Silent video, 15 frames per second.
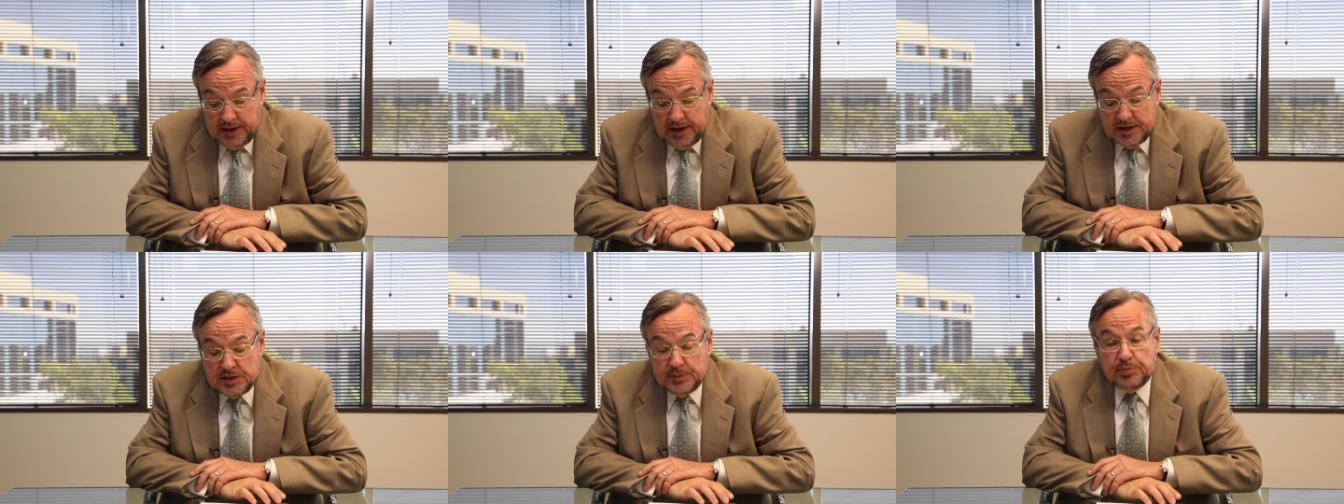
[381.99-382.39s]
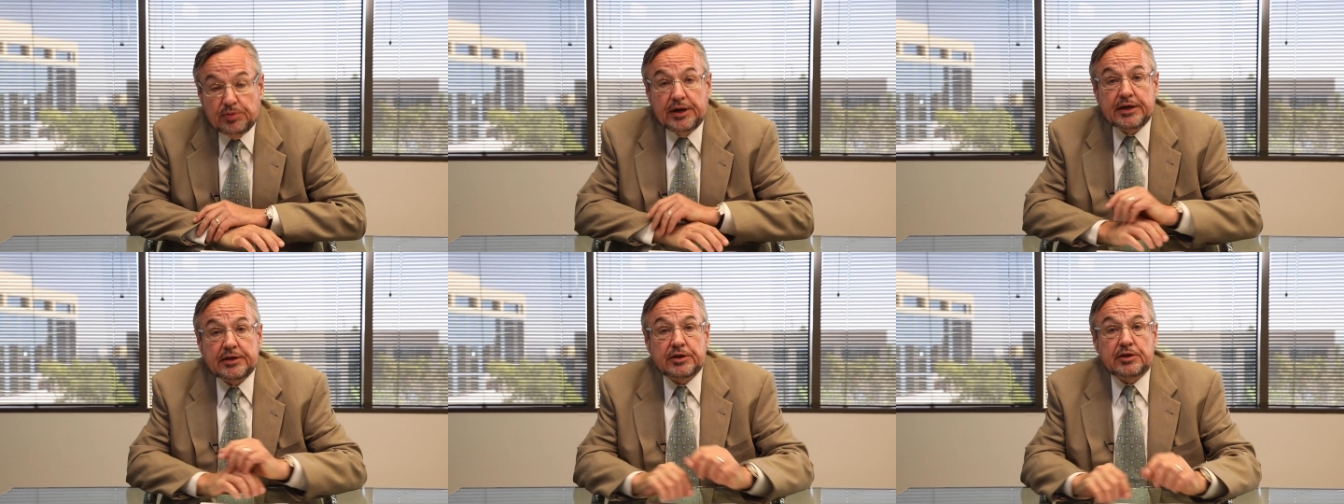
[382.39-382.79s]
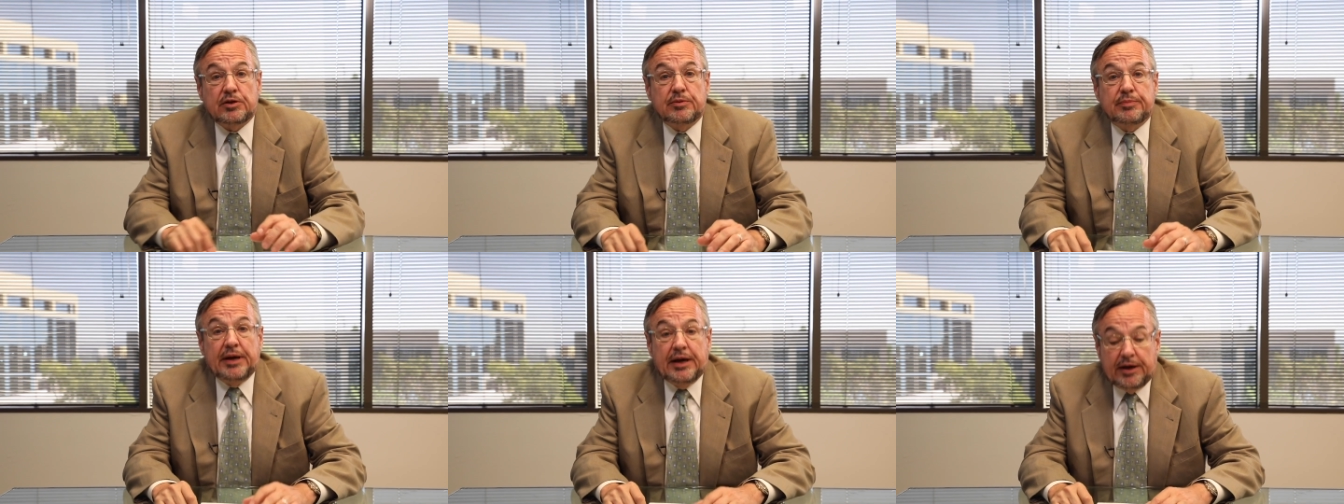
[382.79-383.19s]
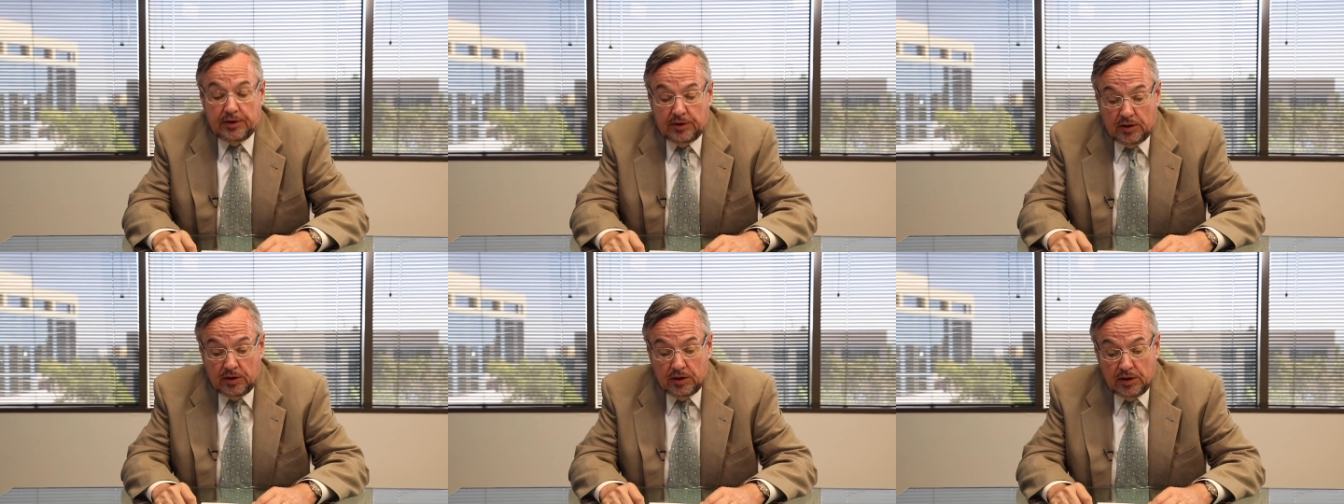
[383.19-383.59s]
As a practical
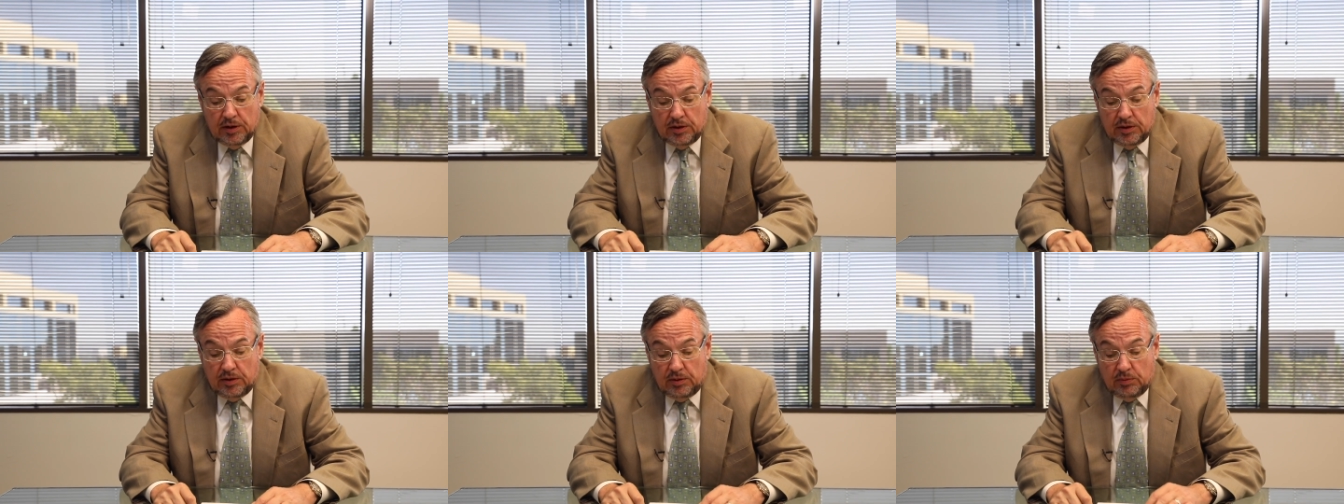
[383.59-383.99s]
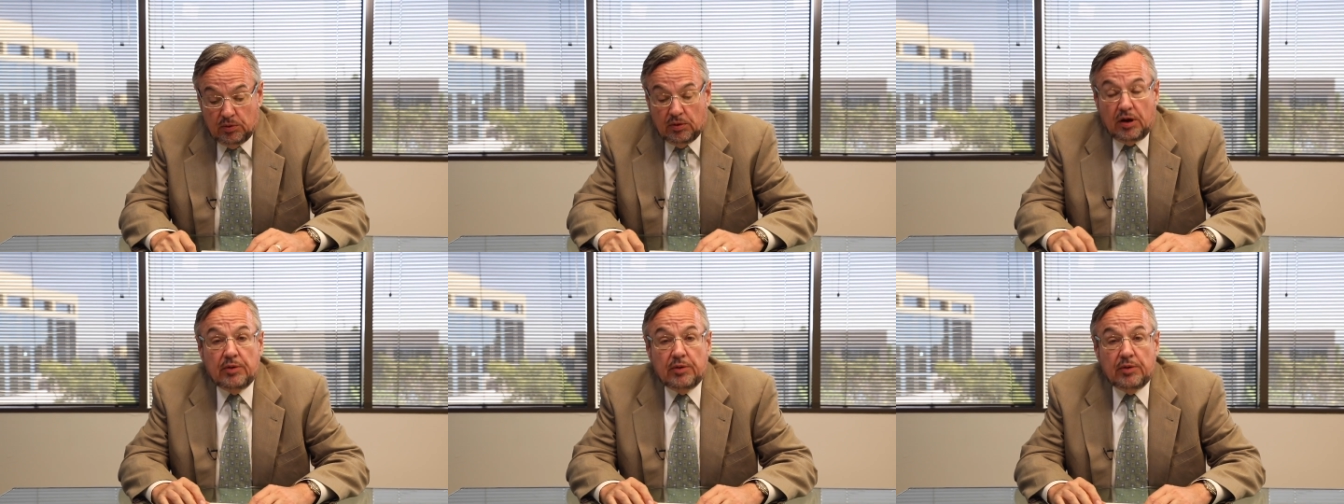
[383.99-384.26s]
matter, we're